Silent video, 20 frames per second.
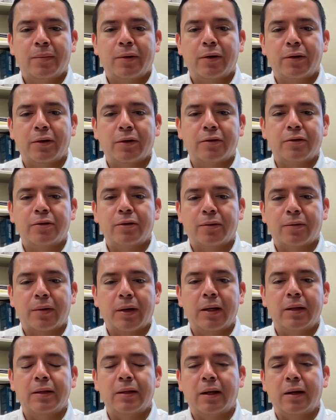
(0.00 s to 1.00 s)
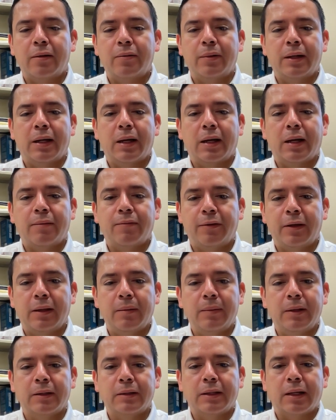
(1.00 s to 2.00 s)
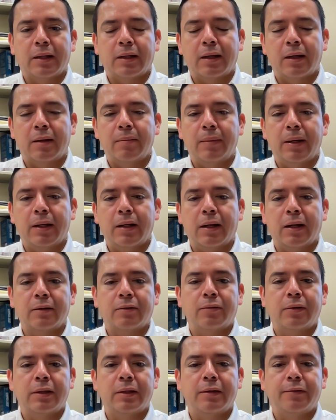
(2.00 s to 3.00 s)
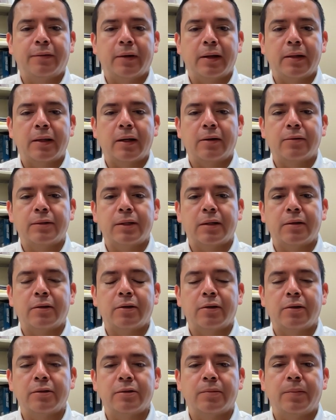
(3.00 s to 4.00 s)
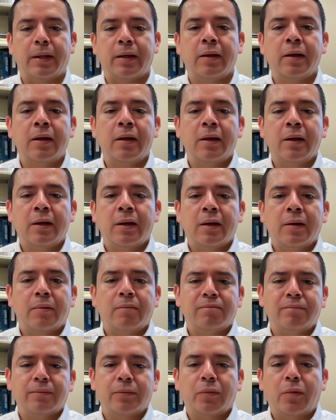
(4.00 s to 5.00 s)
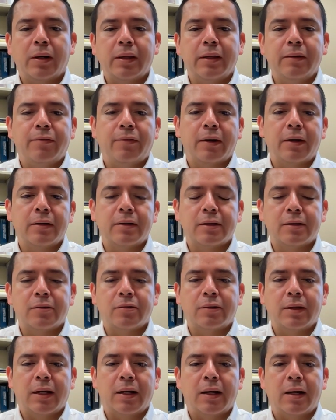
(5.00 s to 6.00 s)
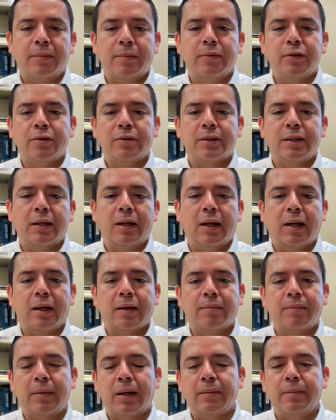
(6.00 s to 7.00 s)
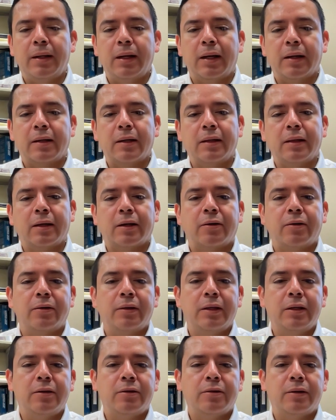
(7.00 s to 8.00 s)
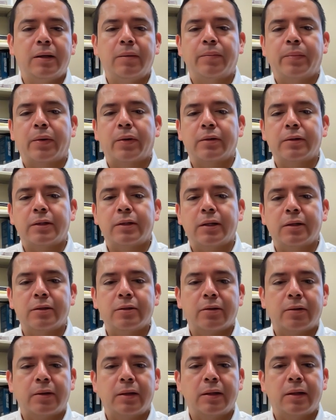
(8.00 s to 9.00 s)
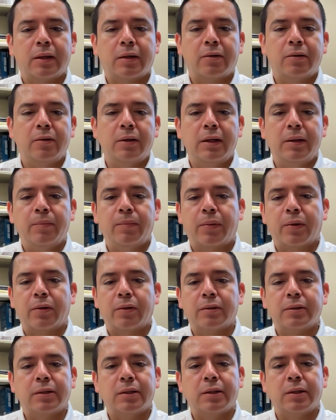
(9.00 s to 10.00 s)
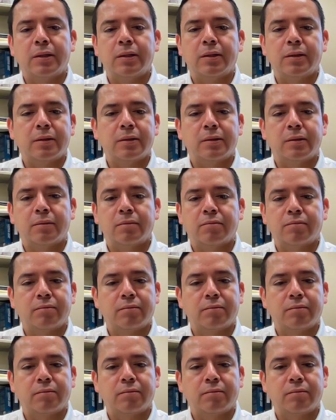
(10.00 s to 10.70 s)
rate, and we got feed mills that can make like 25,000 tons. But what differences have you seen, like maybe like in the conditioning process or in the cooling process?